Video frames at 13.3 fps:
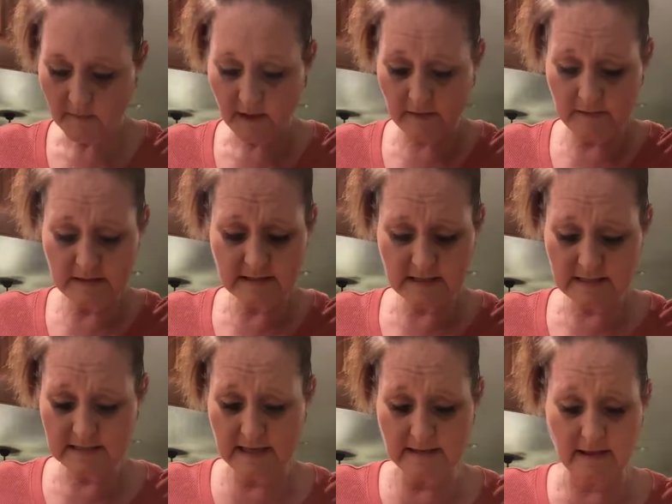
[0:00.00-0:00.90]
And this
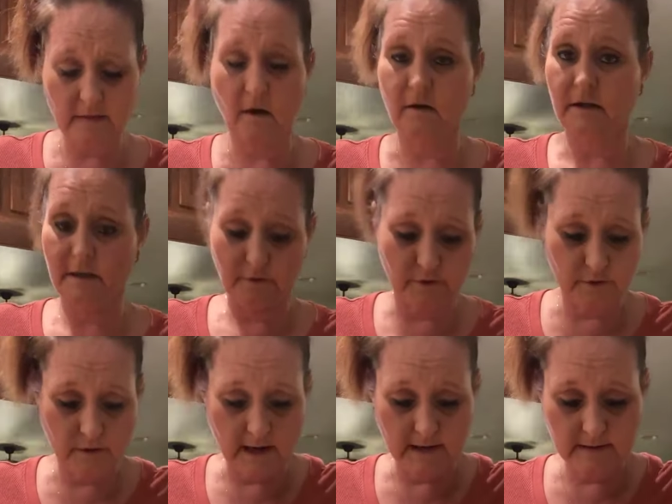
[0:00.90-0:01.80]
doesn't take that long either, you
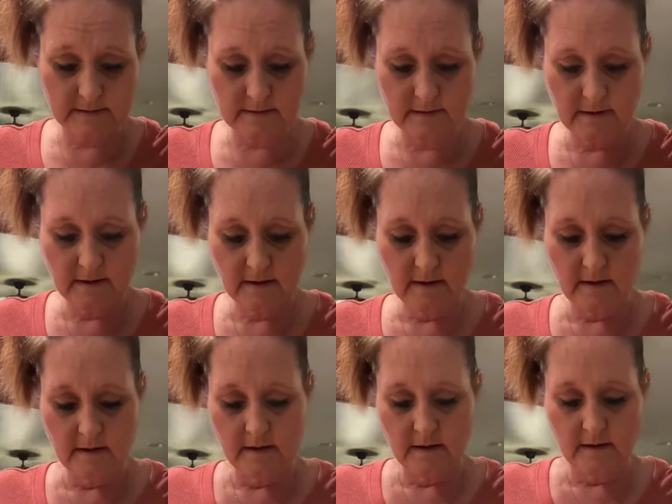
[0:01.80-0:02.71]
guys.
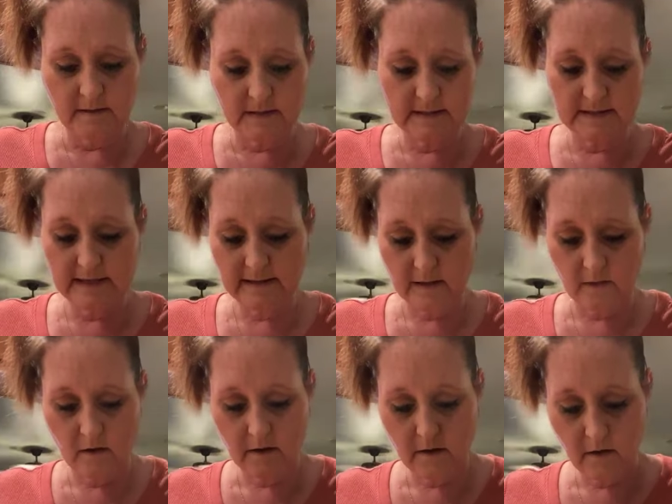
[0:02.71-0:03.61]
It doesn't take that
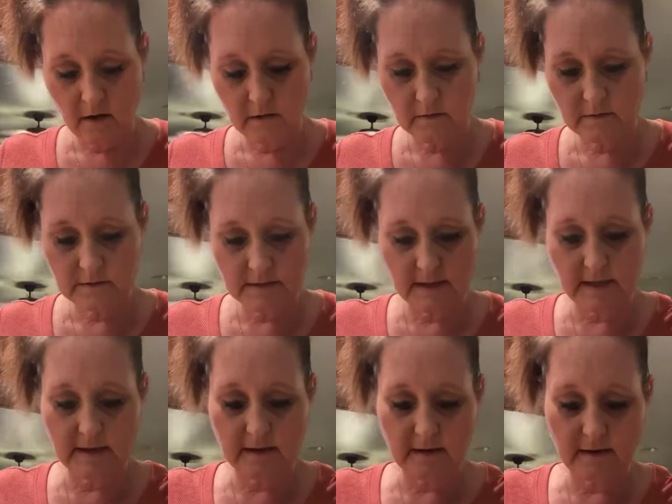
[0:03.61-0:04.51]
long at all to
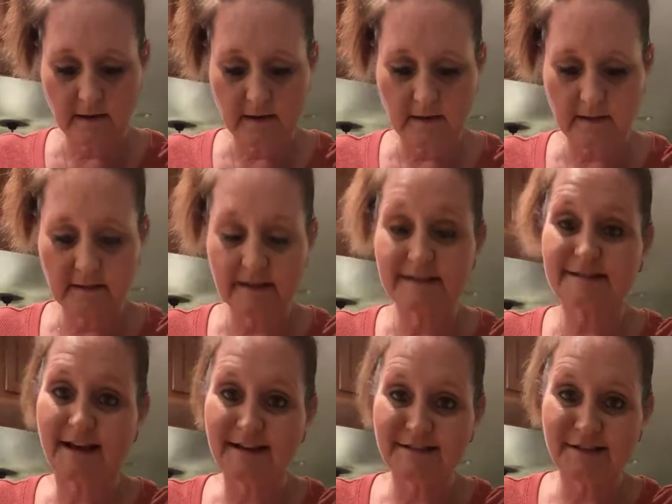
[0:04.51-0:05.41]
get these
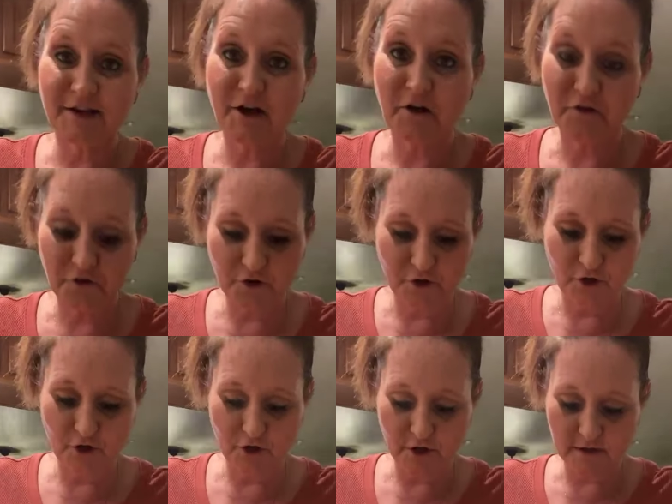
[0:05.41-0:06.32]
nice and colored and
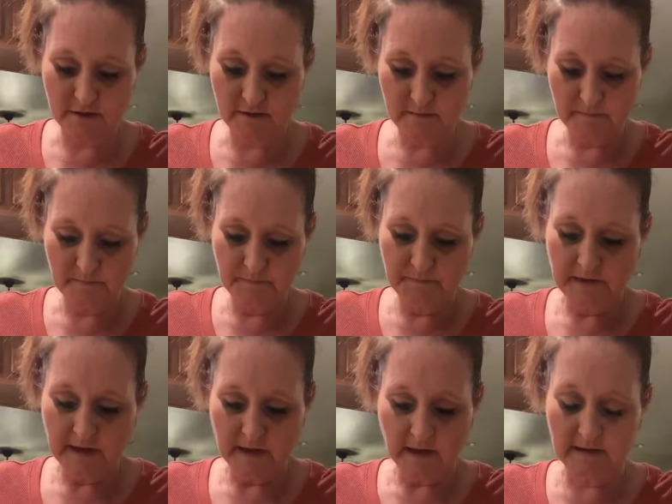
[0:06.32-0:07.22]
cooked.
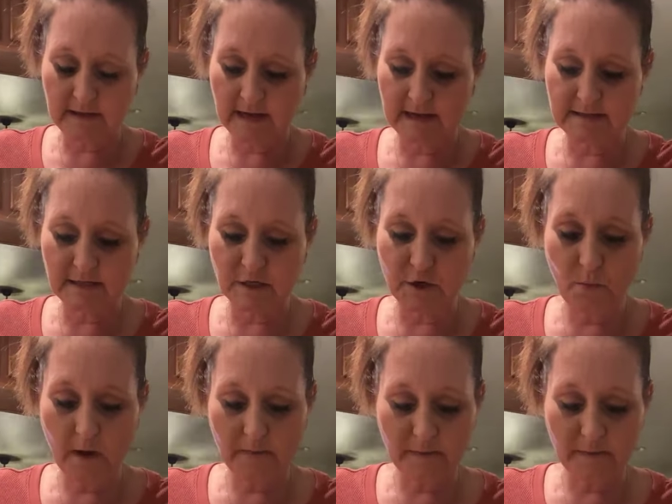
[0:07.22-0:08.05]
But like I said, you don't want